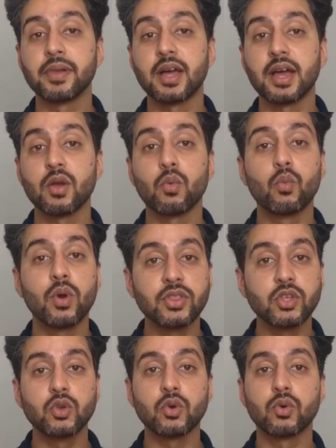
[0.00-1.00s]
apply
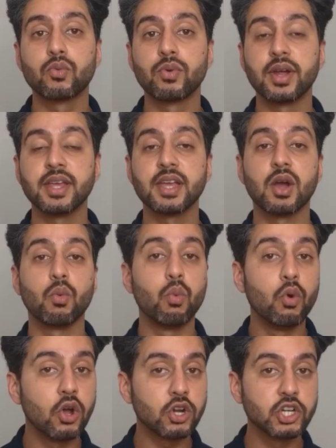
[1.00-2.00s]
whether you're running a
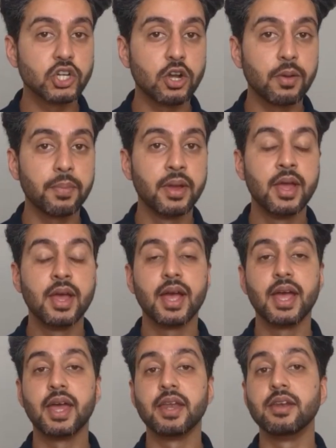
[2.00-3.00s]
workshop,
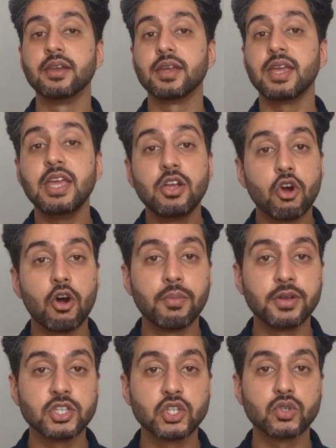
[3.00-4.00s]
an
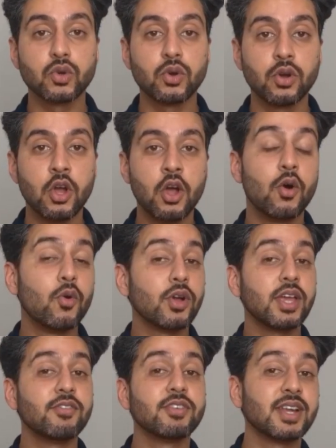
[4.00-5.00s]
e-commerce store, or
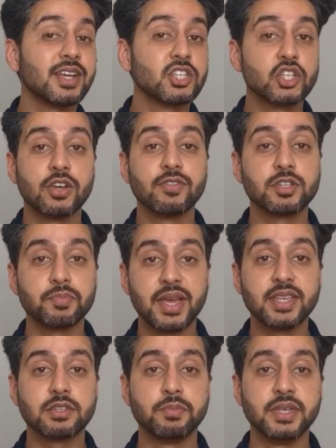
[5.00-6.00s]
even a
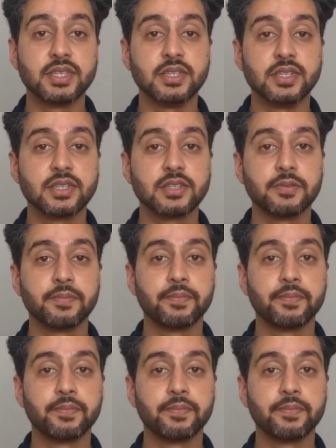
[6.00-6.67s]
service-based business.